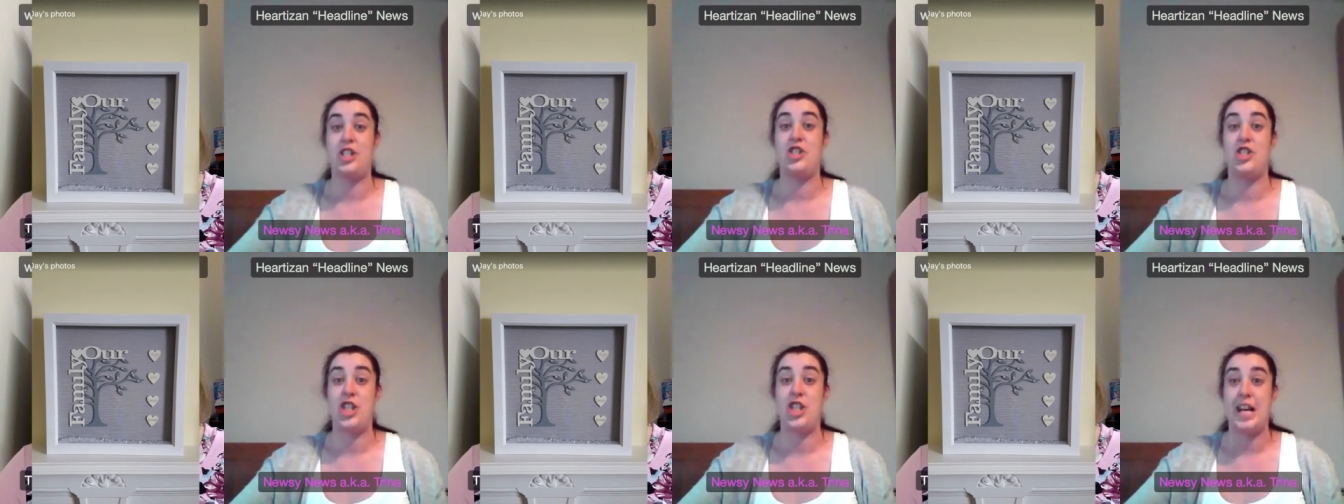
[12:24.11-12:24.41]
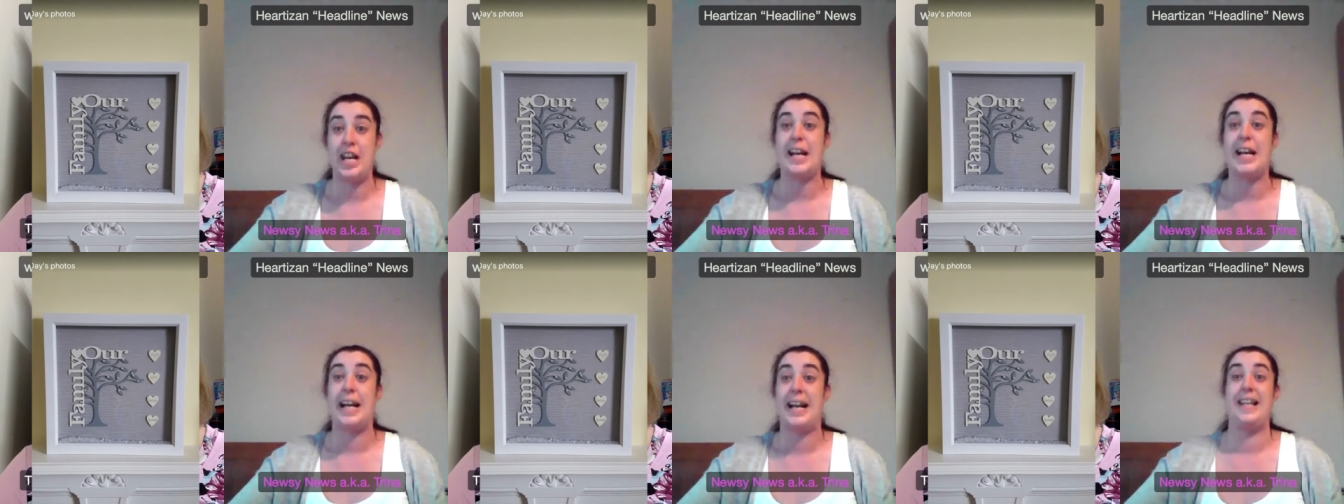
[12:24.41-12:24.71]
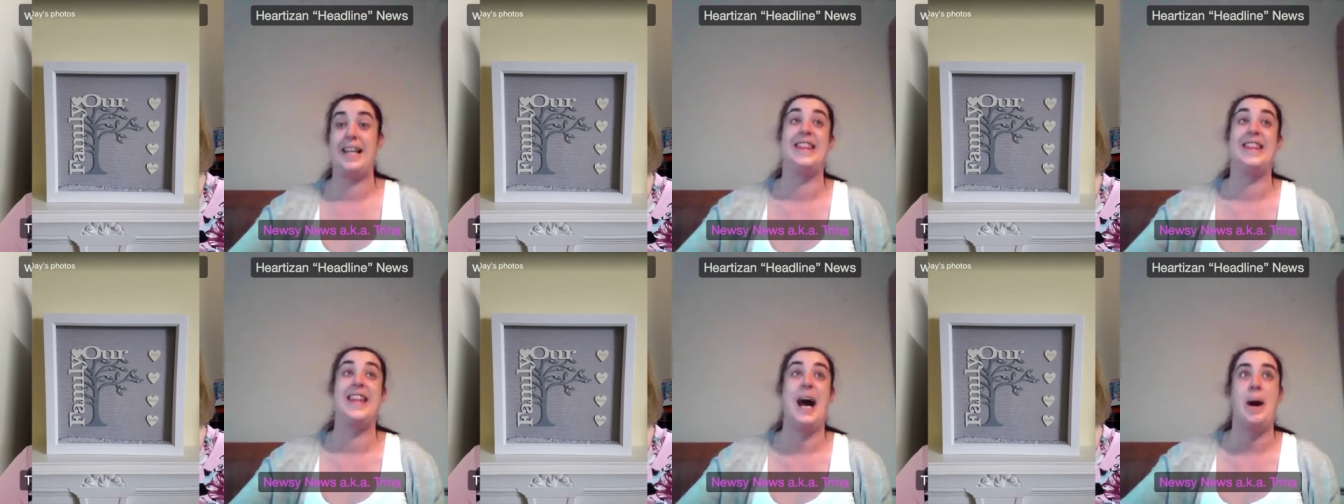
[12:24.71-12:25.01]

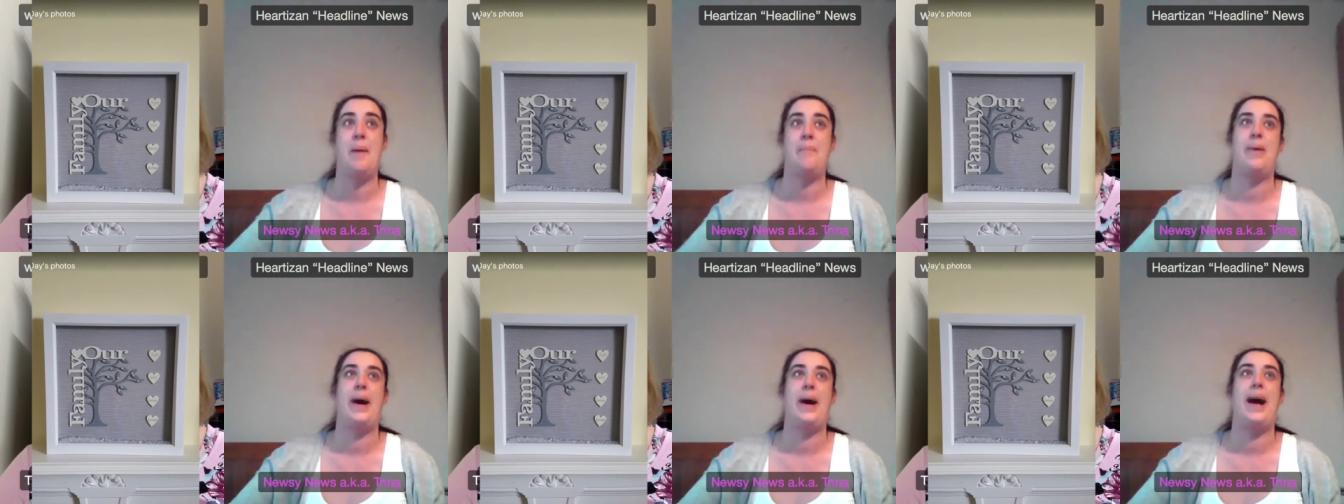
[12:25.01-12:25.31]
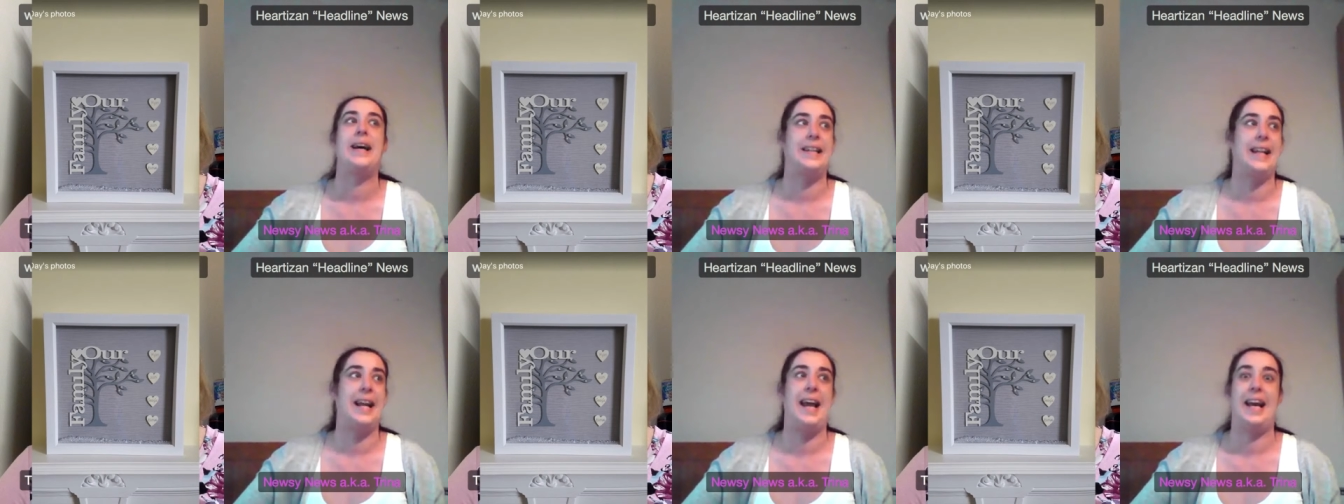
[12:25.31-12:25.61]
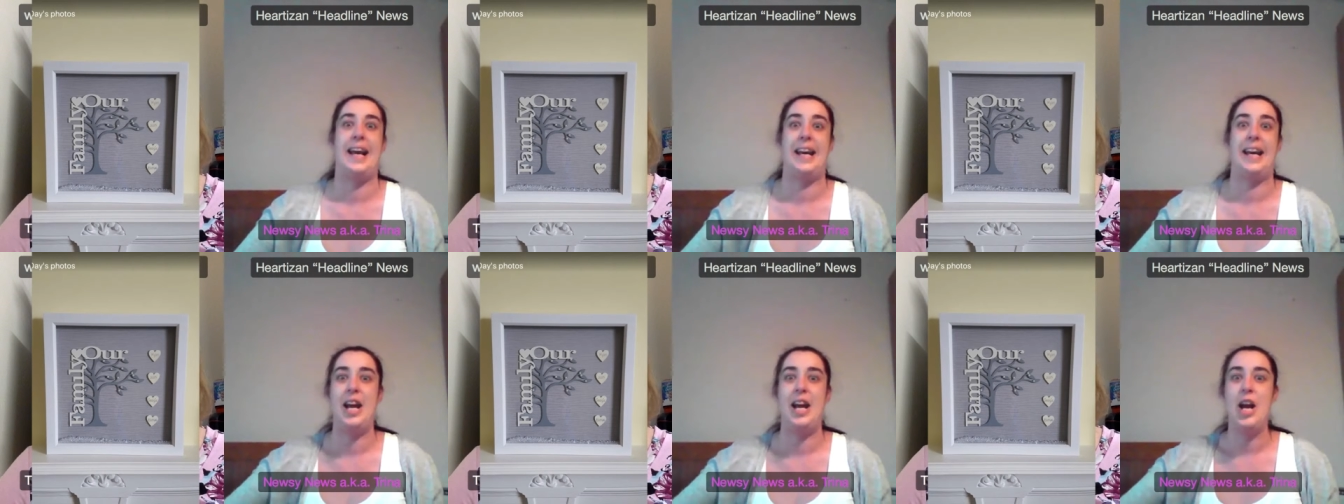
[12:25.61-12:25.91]
giggling that
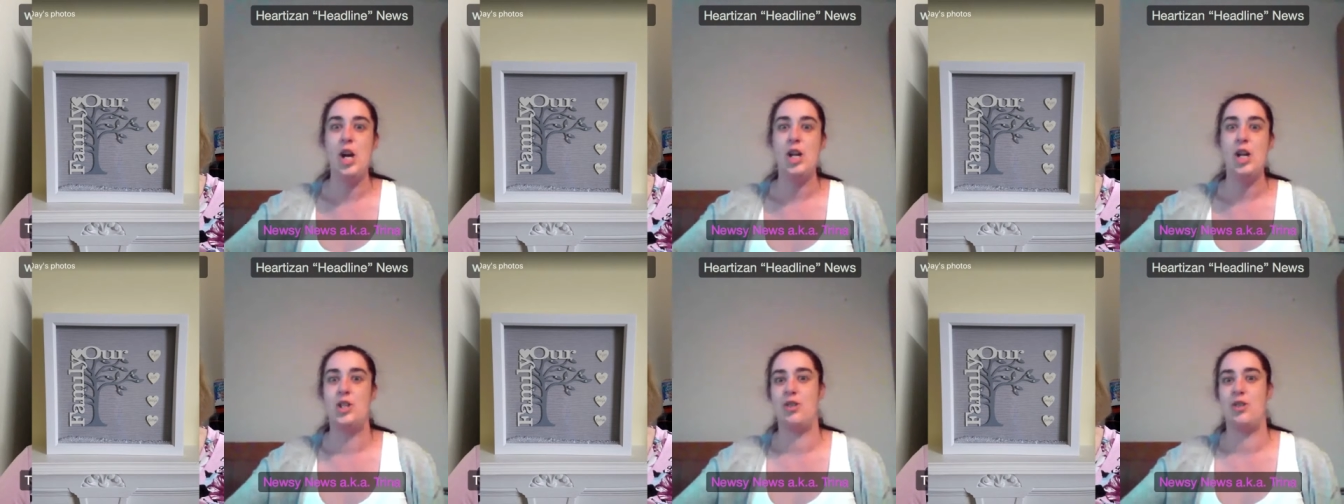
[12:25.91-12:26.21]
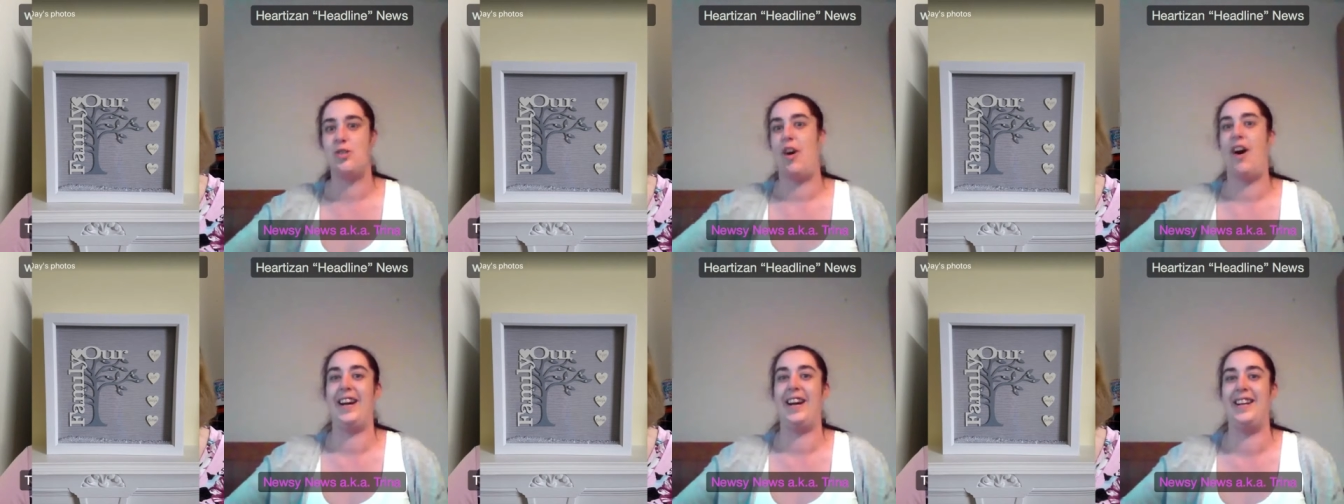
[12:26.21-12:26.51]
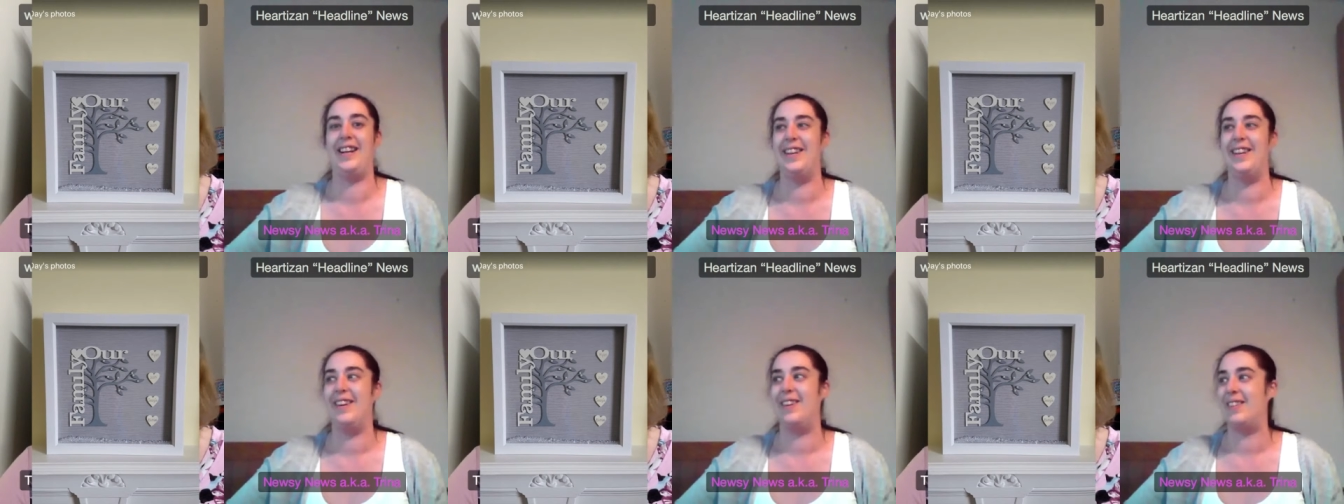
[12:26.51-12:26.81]
badly,
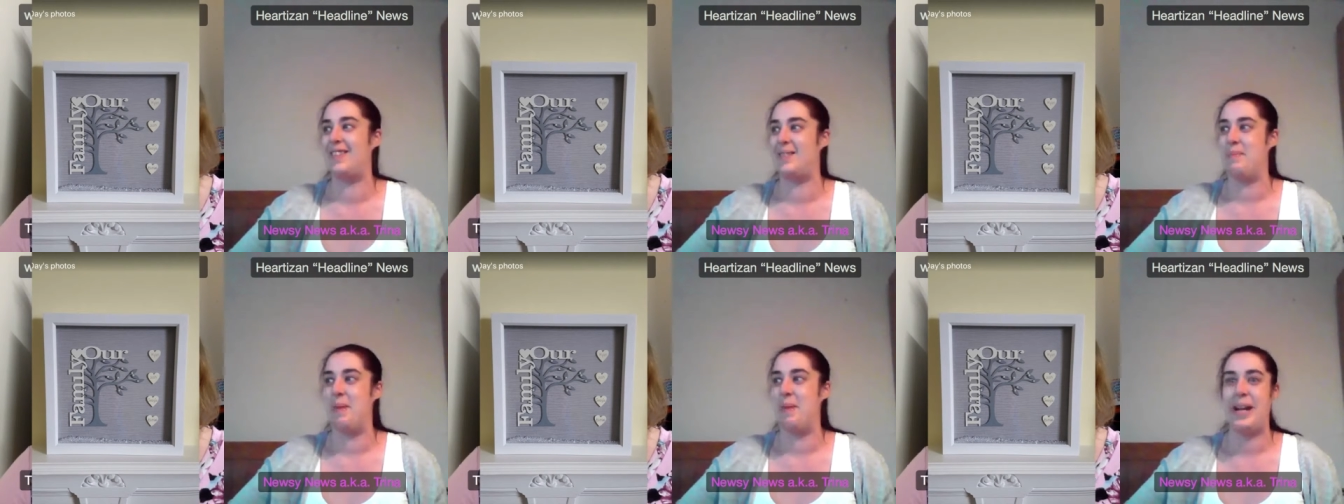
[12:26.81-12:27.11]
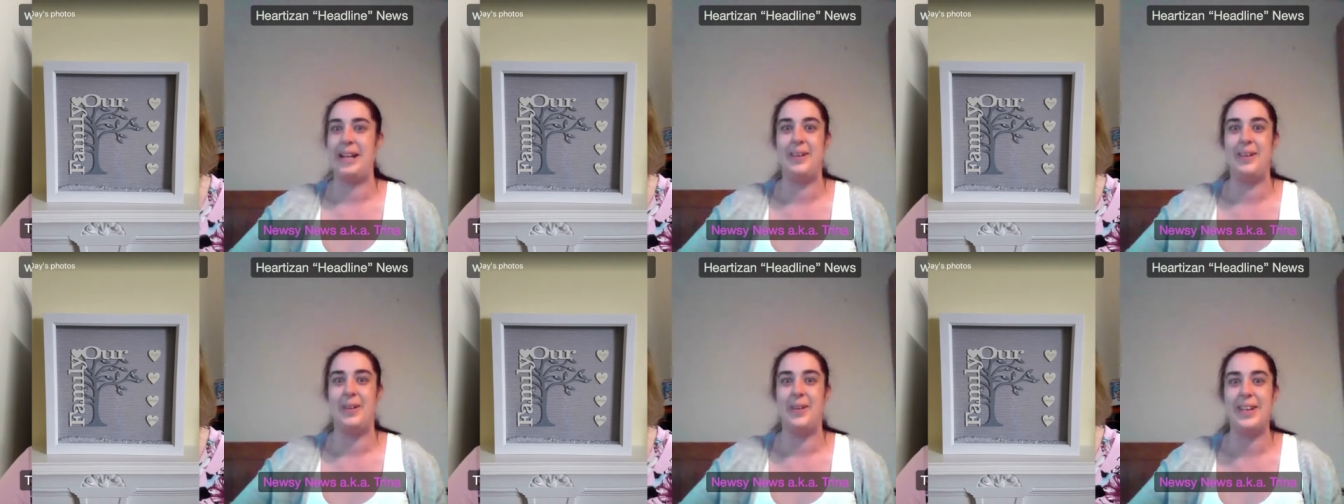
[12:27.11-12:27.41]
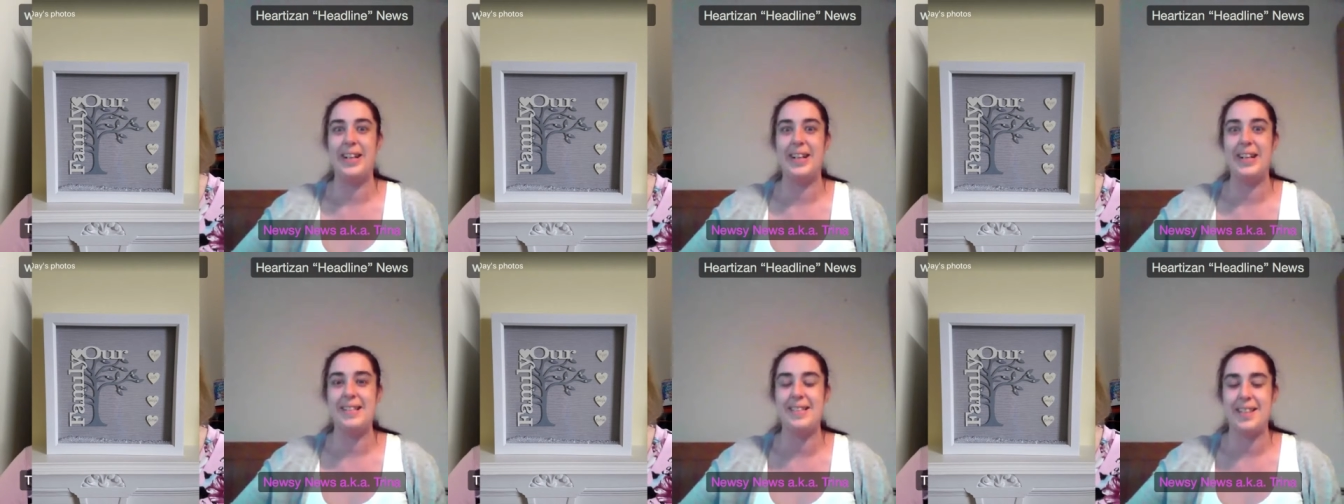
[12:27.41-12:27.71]
trying not to make
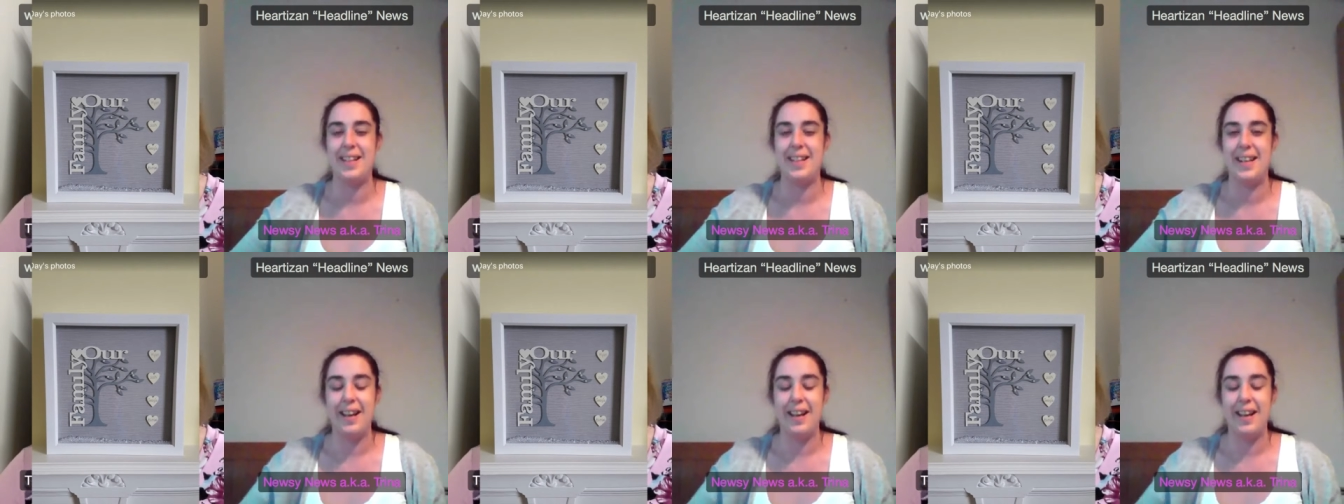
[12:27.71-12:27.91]
noise.